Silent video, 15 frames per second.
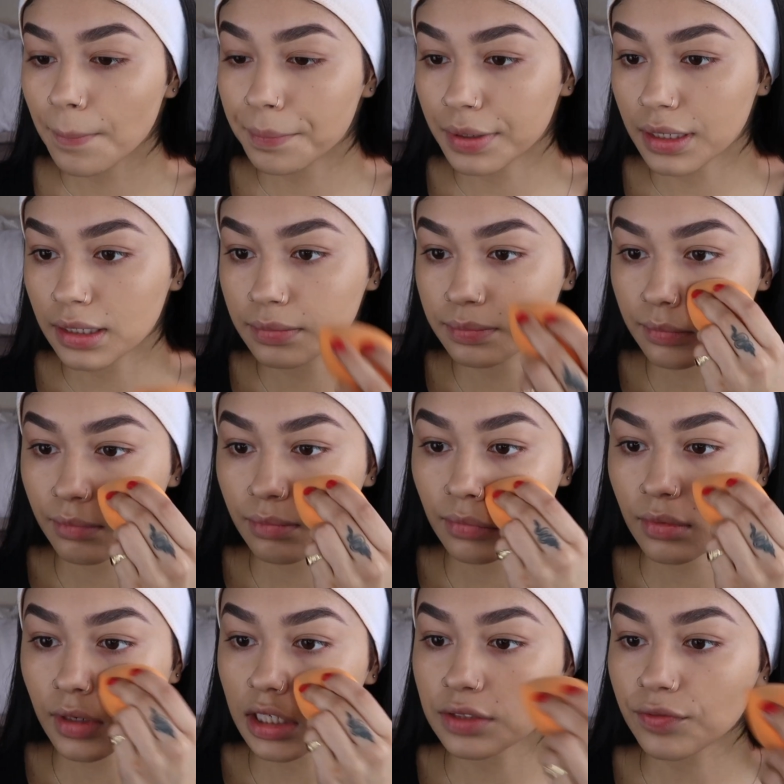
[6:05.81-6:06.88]
But
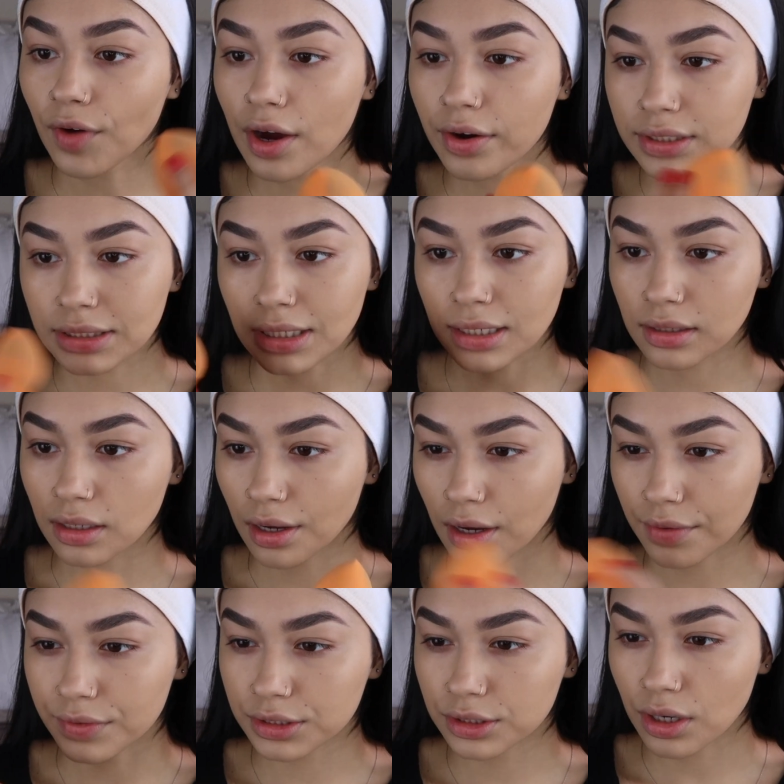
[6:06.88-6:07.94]
as far as like the
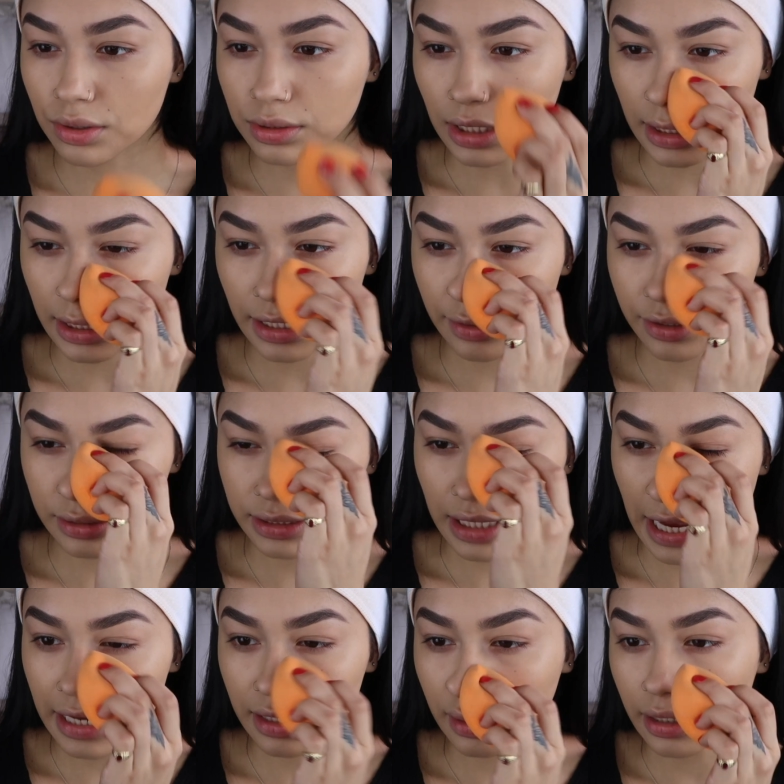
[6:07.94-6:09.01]
coverage goes on either
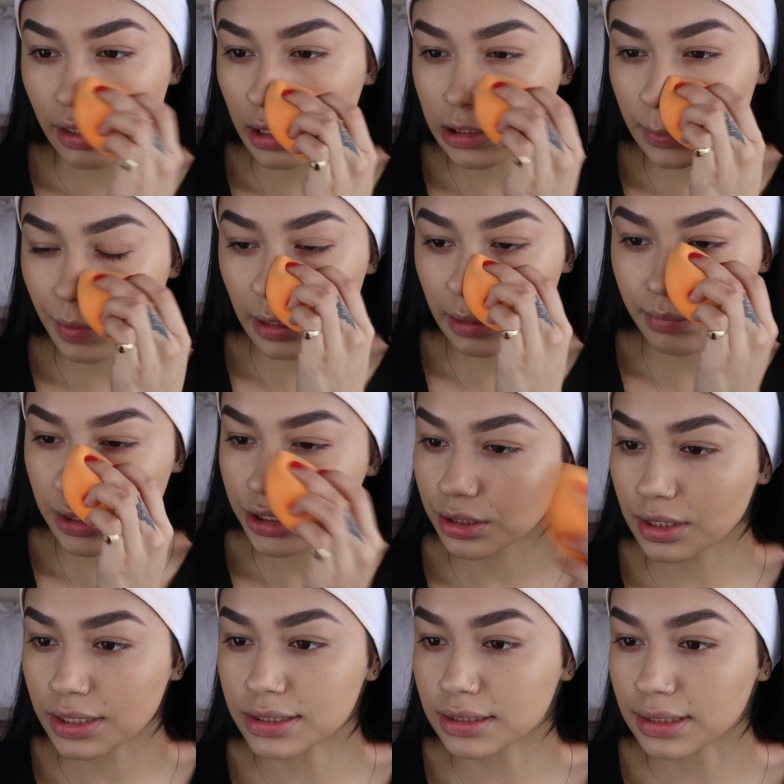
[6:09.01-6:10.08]
side, it looks pretty
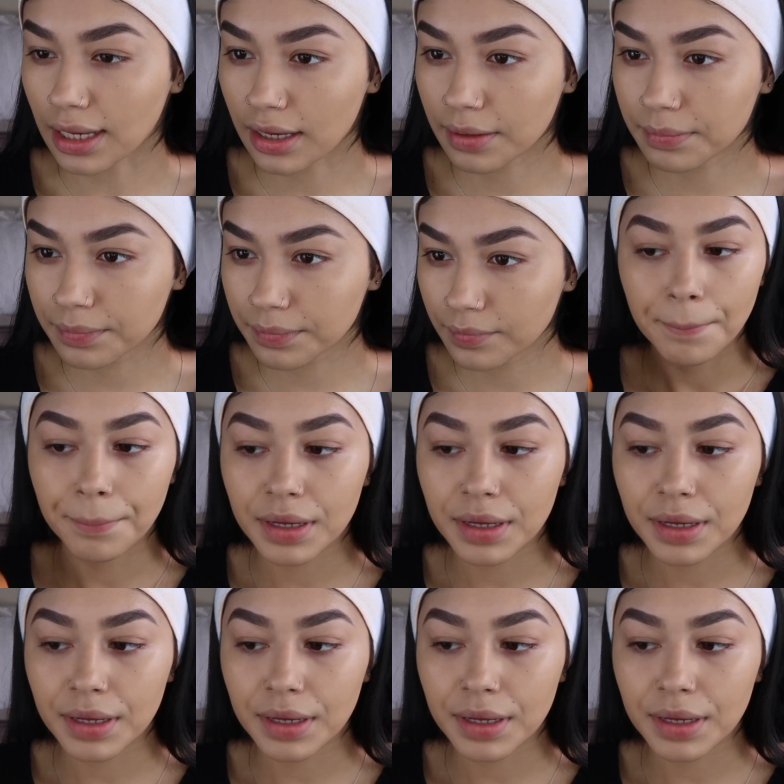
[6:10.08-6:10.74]
much the same,